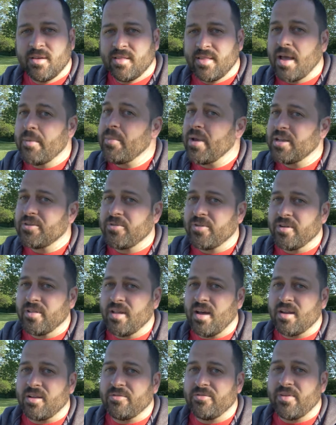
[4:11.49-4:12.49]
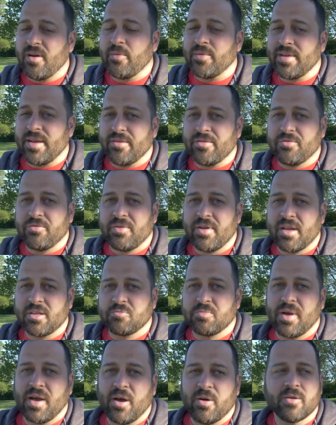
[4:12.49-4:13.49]
That makes for a lot of fun when you have
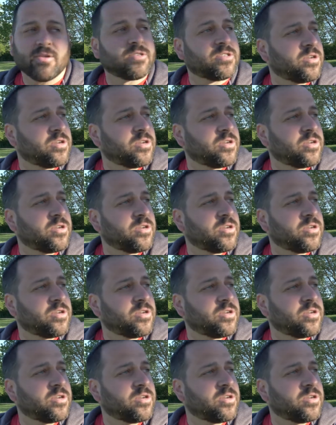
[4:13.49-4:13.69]
3S power.